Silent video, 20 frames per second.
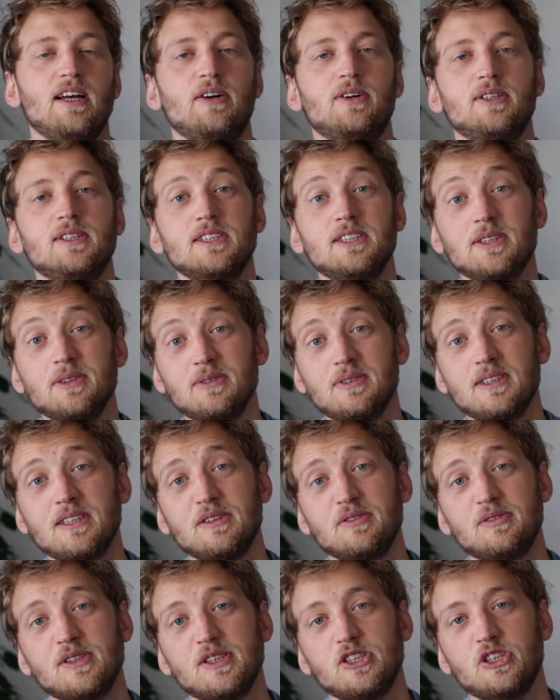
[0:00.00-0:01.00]
Also,
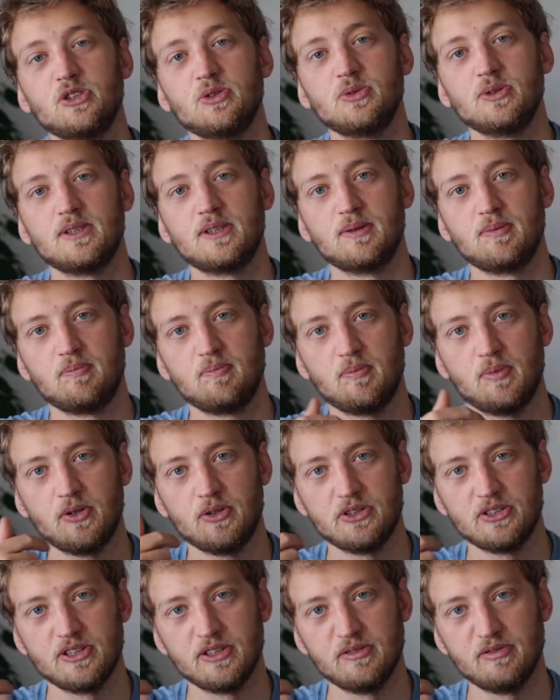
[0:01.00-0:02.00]
if I shoot
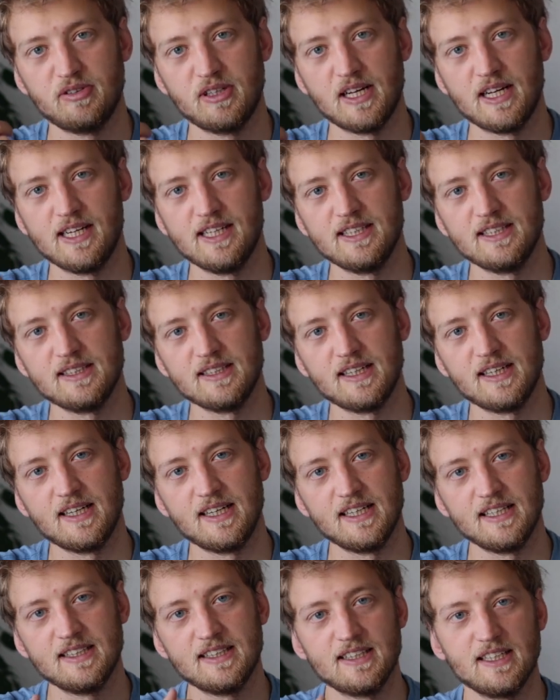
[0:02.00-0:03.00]
birds in flight,
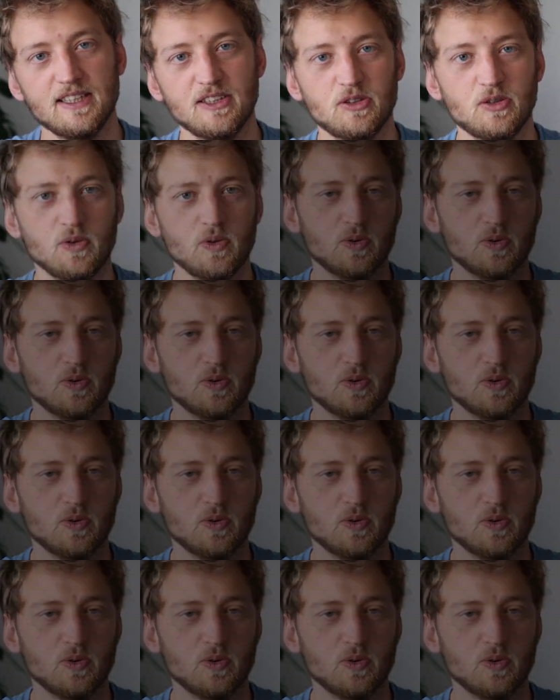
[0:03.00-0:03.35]
I tend to